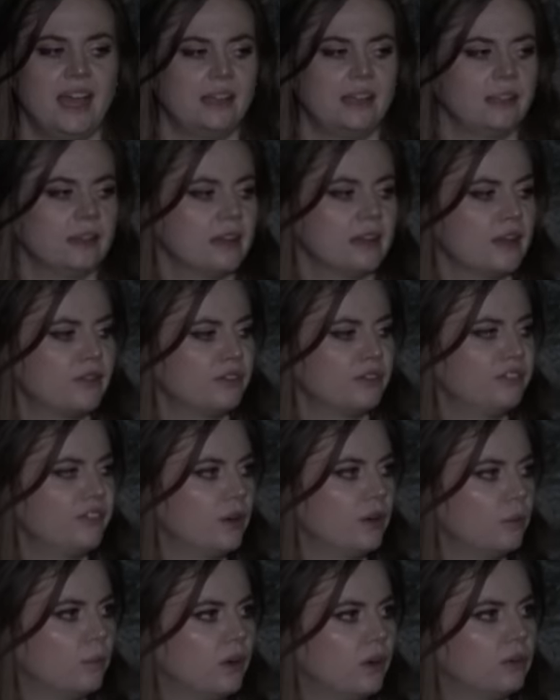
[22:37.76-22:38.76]
and they never
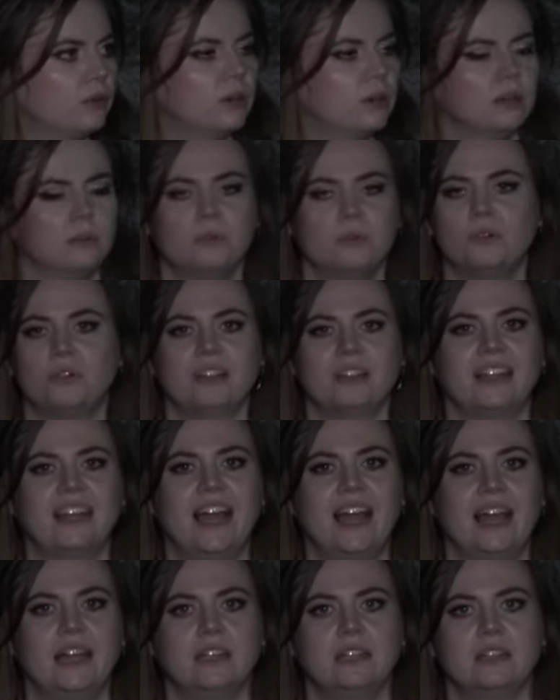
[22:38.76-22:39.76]
felt welcome or that it
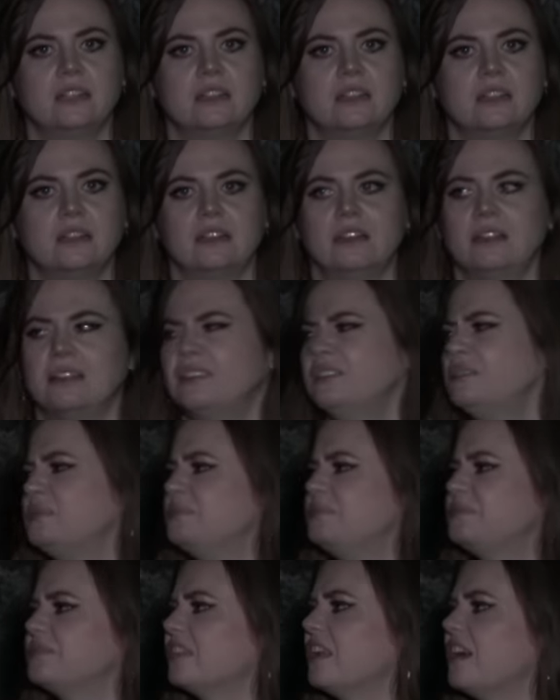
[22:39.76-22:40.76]
had
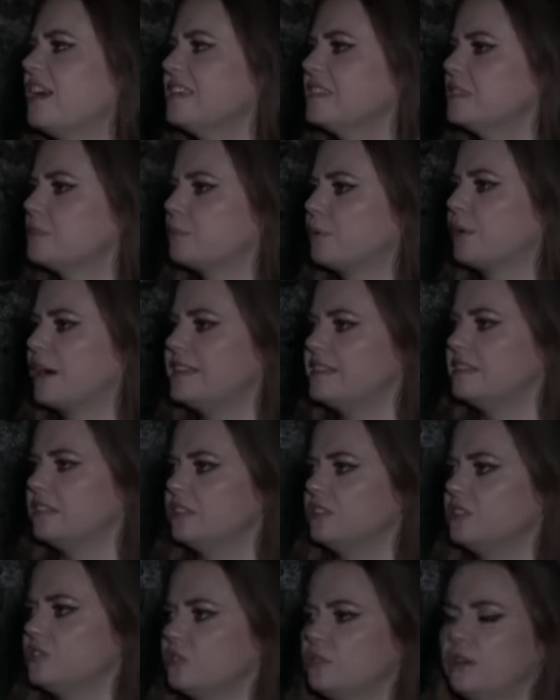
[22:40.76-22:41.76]
a nice
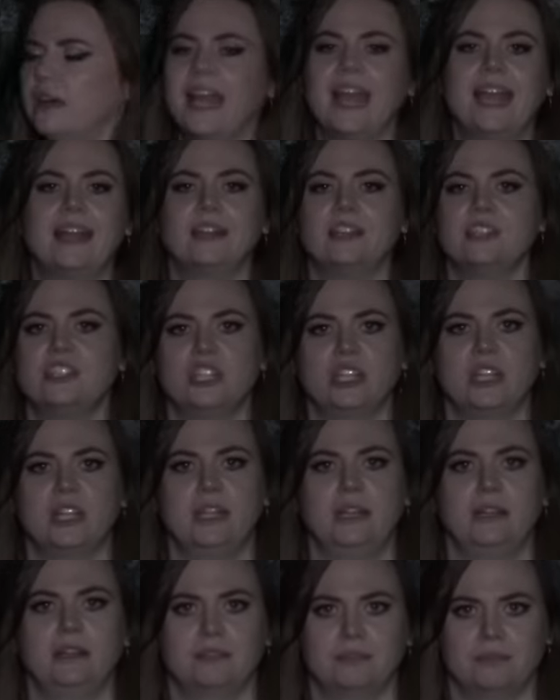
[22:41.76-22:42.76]
presence or
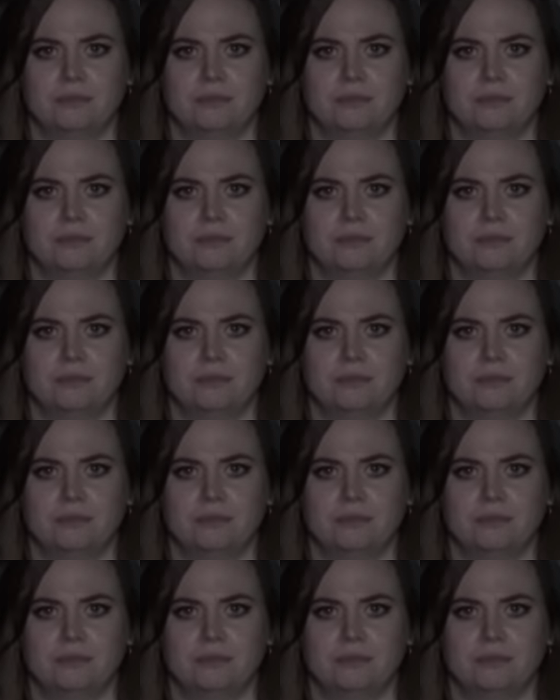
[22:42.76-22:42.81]
energy.